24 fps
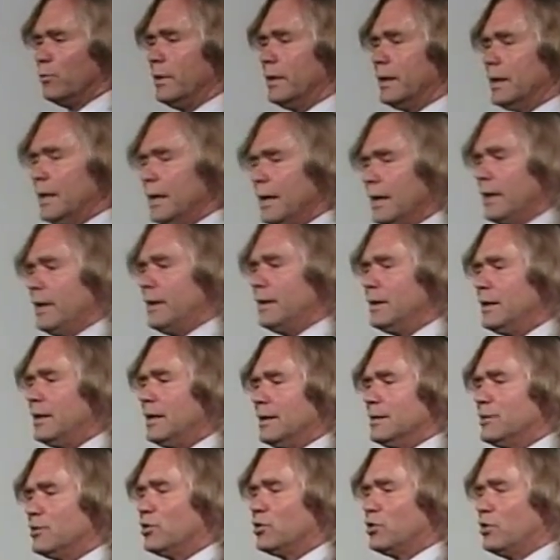We can
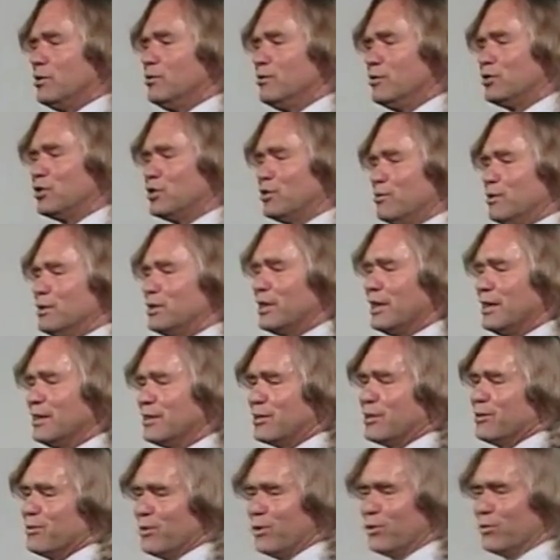get students to
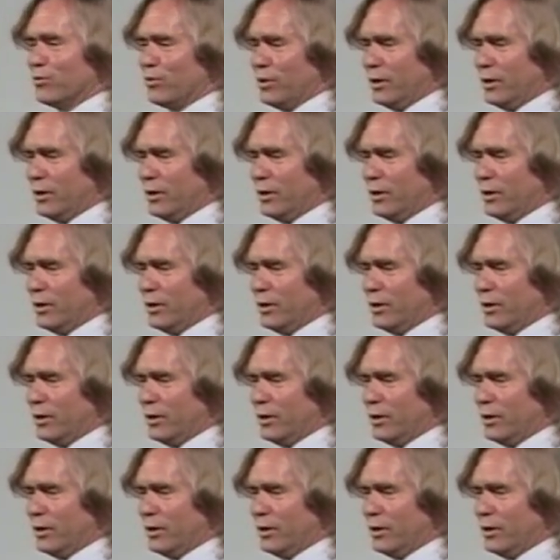assess their own